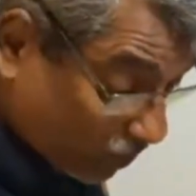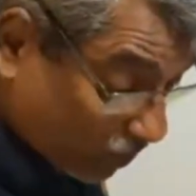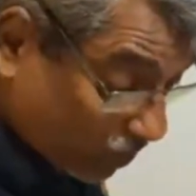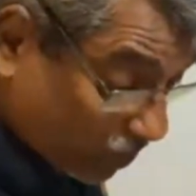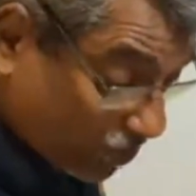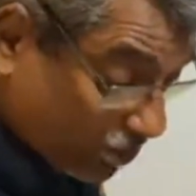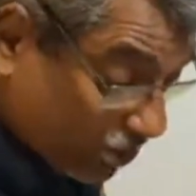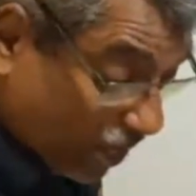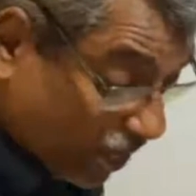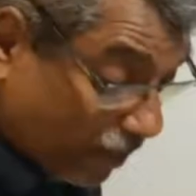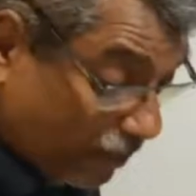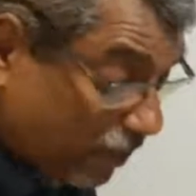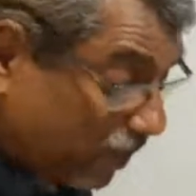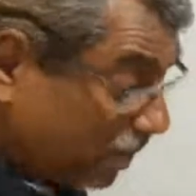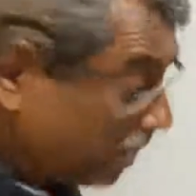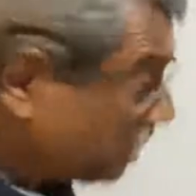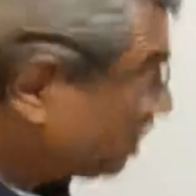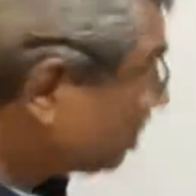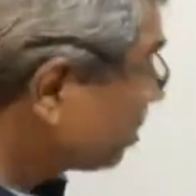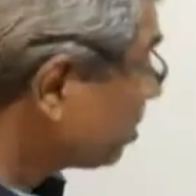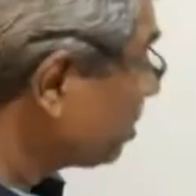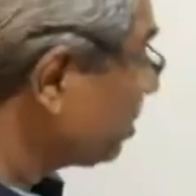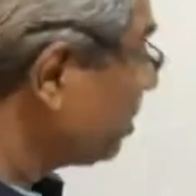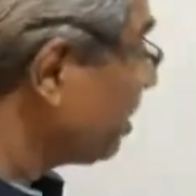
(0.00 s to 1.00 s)
is happening
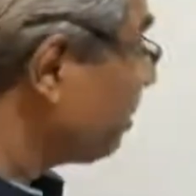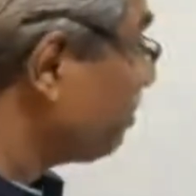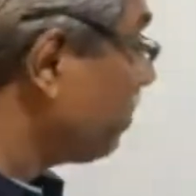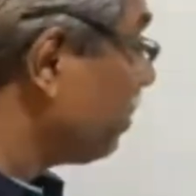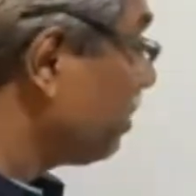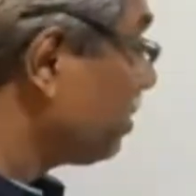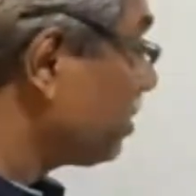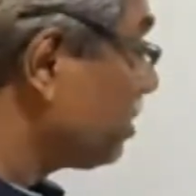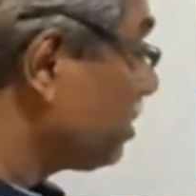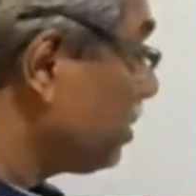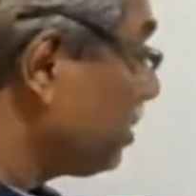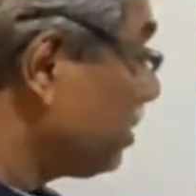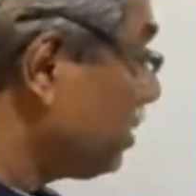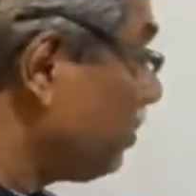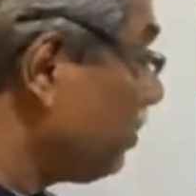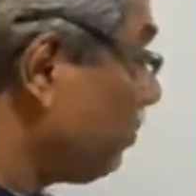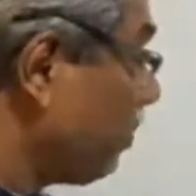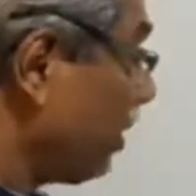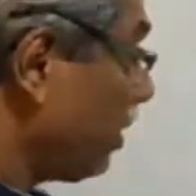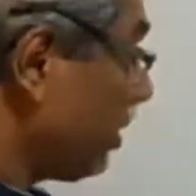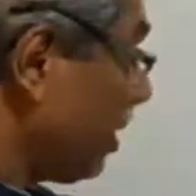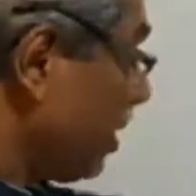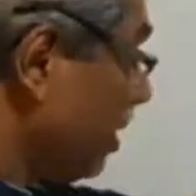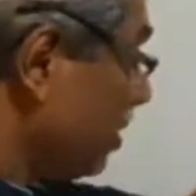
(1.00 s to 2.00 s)
is the person
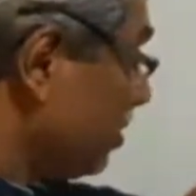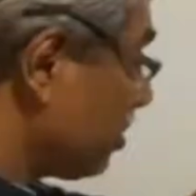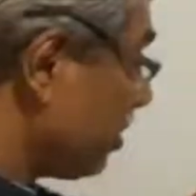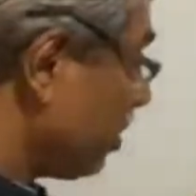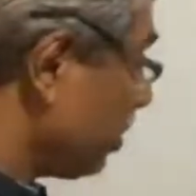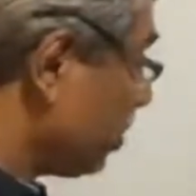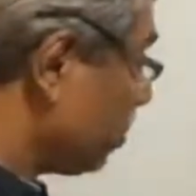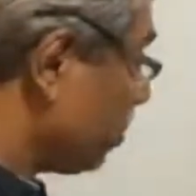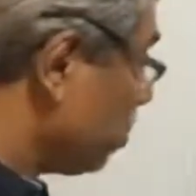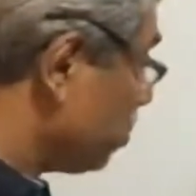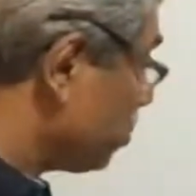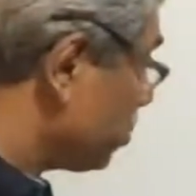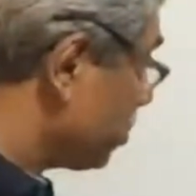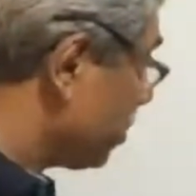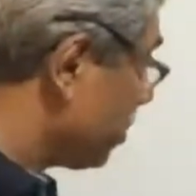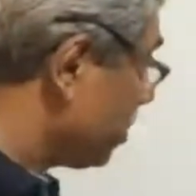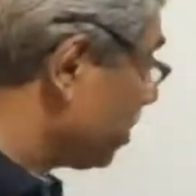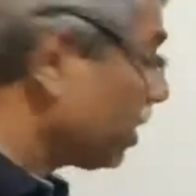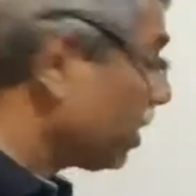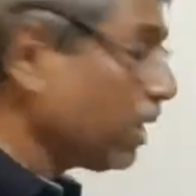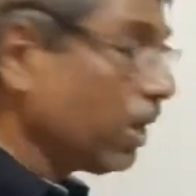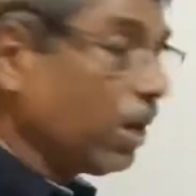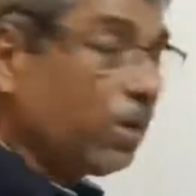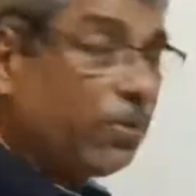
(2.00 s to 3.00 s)
when he is negotiating the
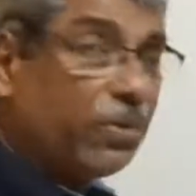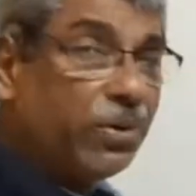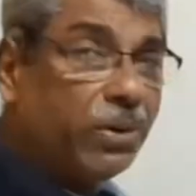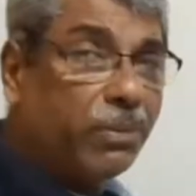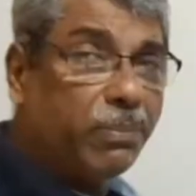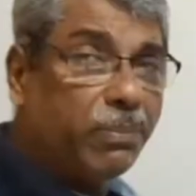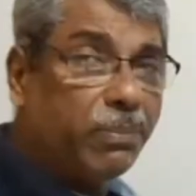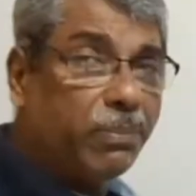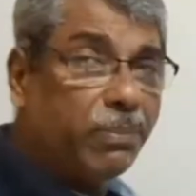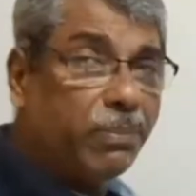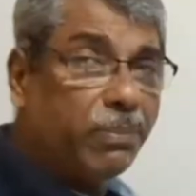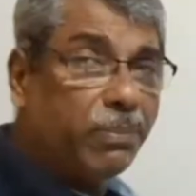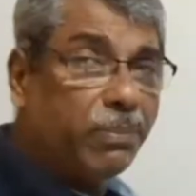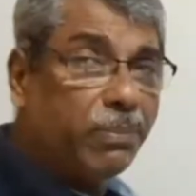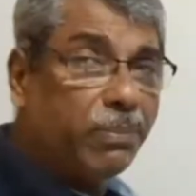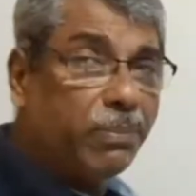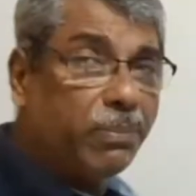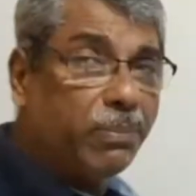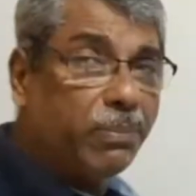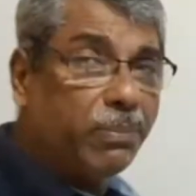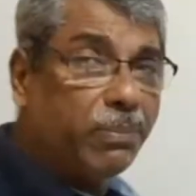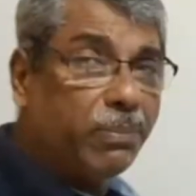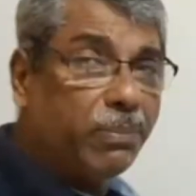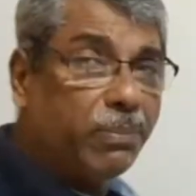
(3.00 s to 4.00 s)
curved
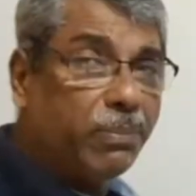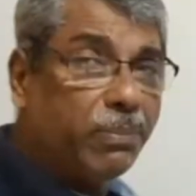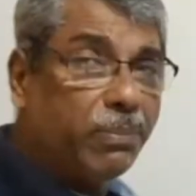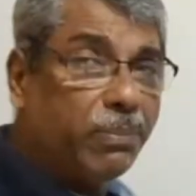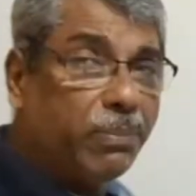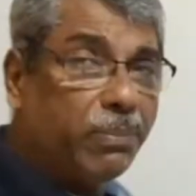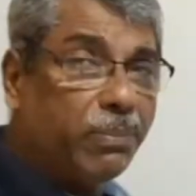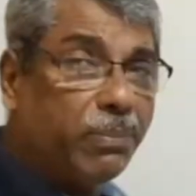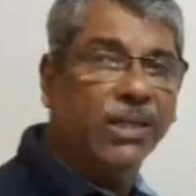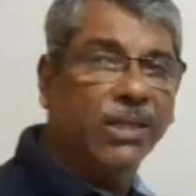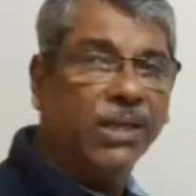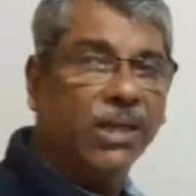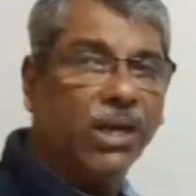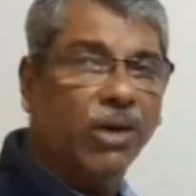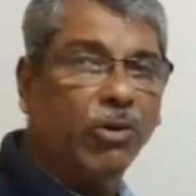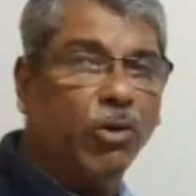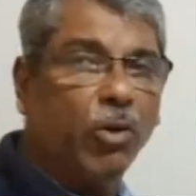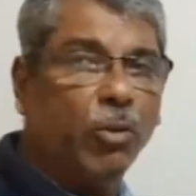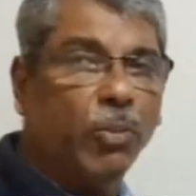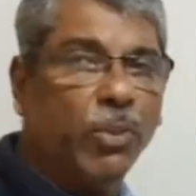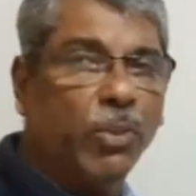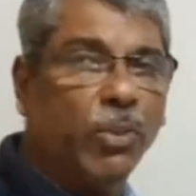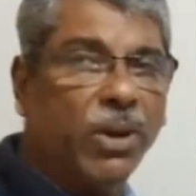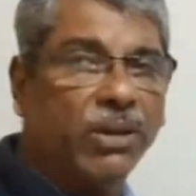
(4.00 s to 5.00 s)
path, when he
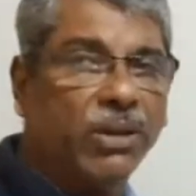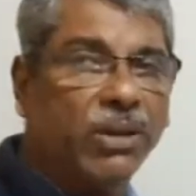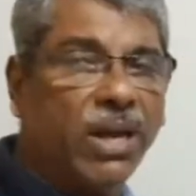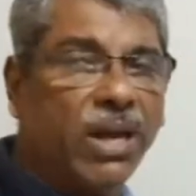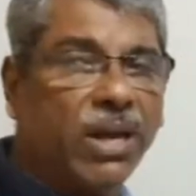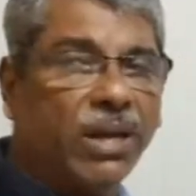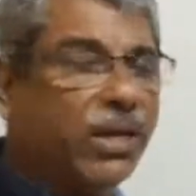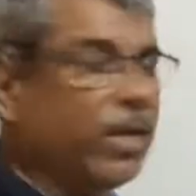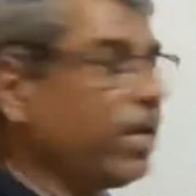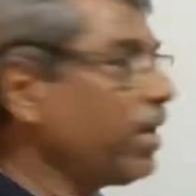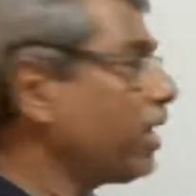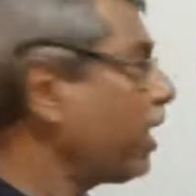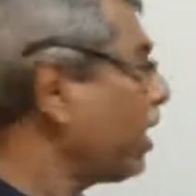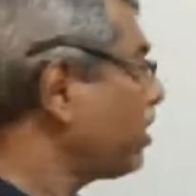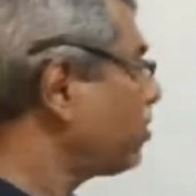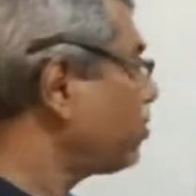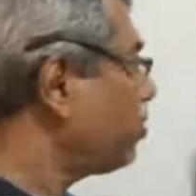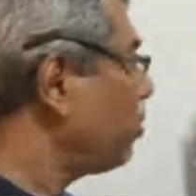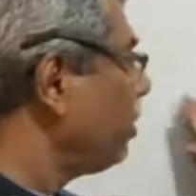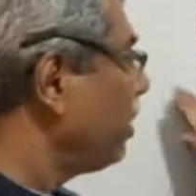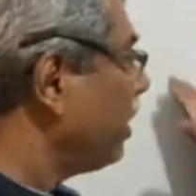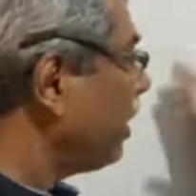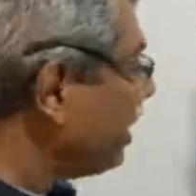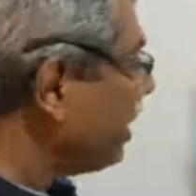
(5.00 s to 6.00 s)
reaches the curved path,
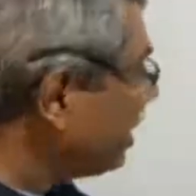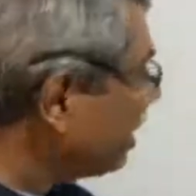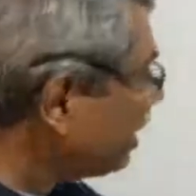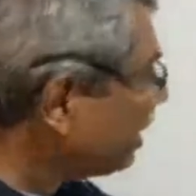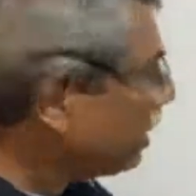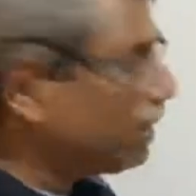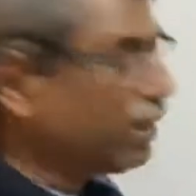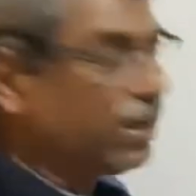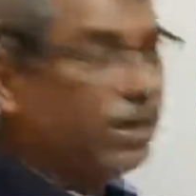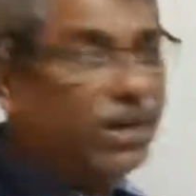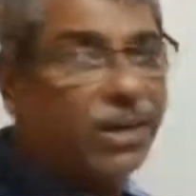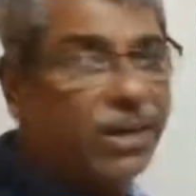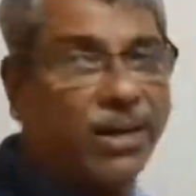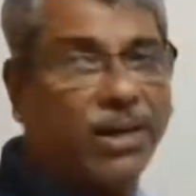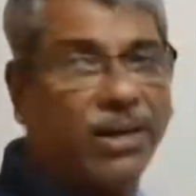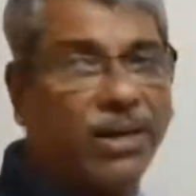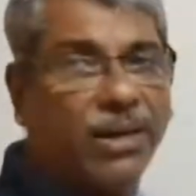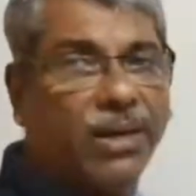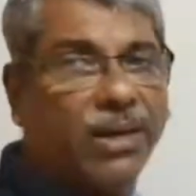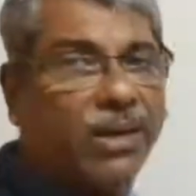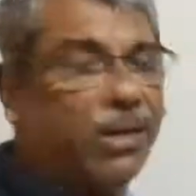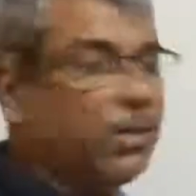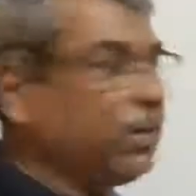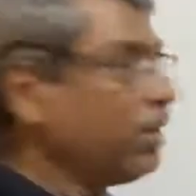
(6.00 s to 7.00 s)
he has to lean.
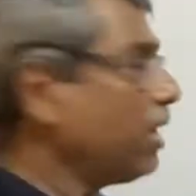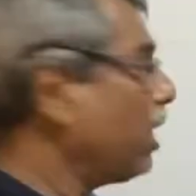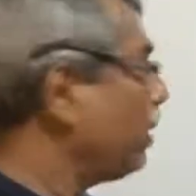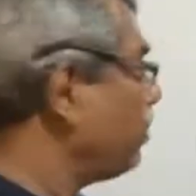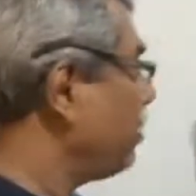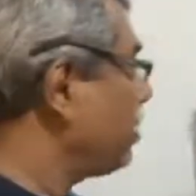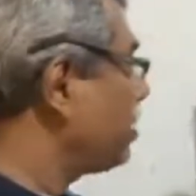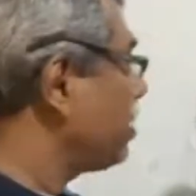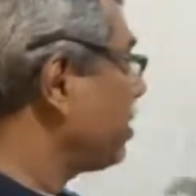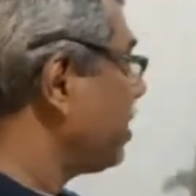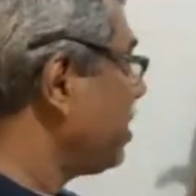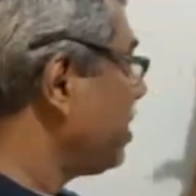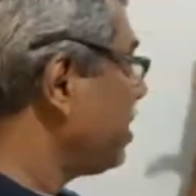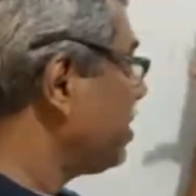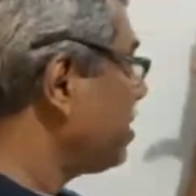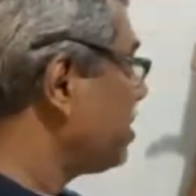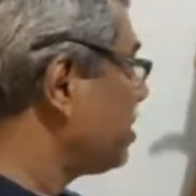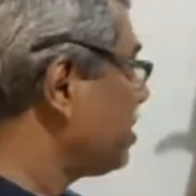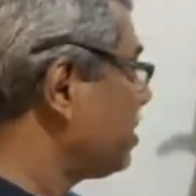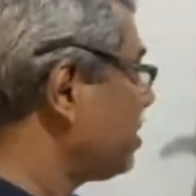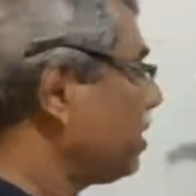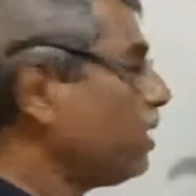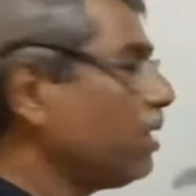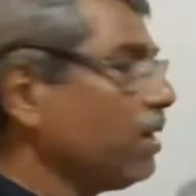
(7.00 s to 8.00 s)
That means
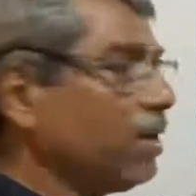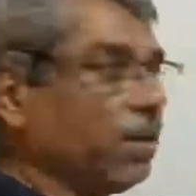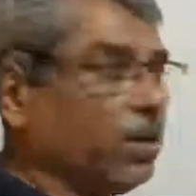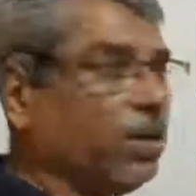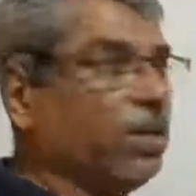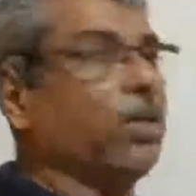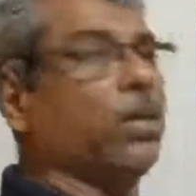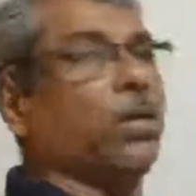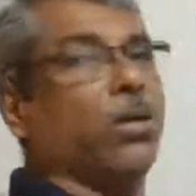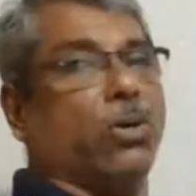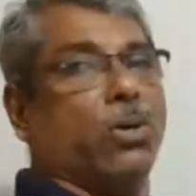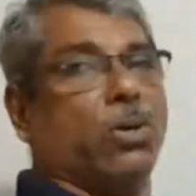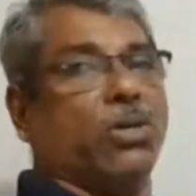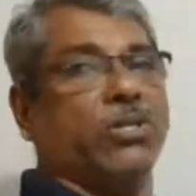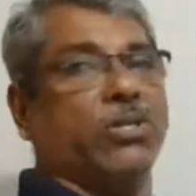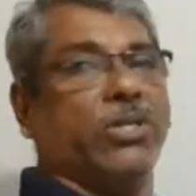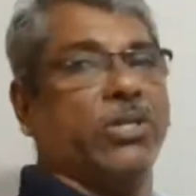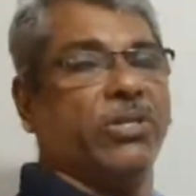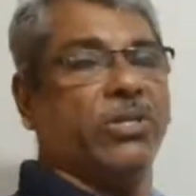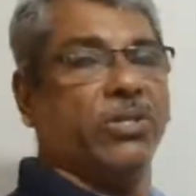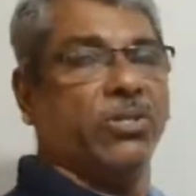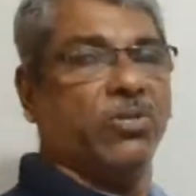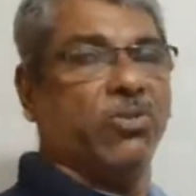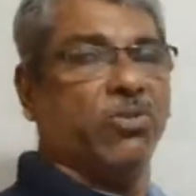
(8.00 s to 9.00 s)
he
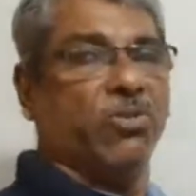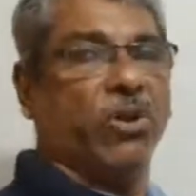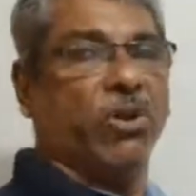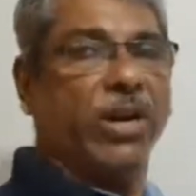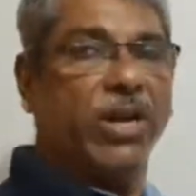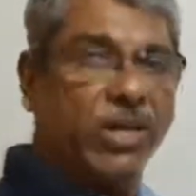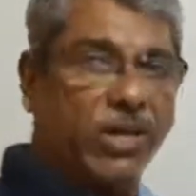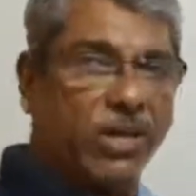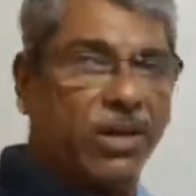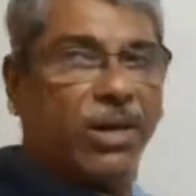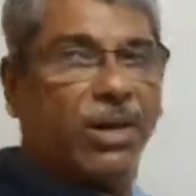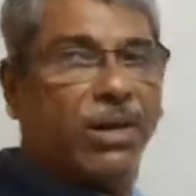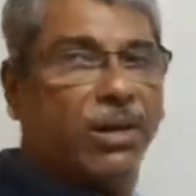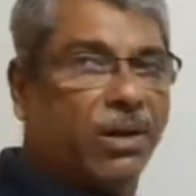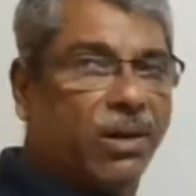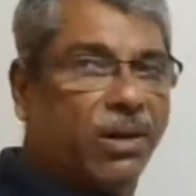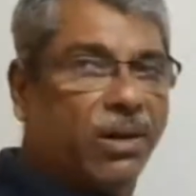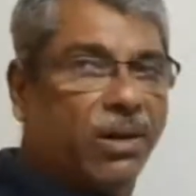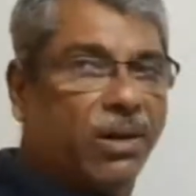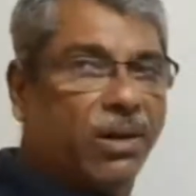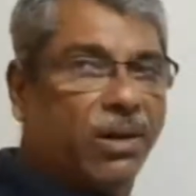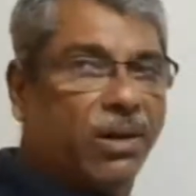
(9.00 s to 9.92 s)
cannot sit straight and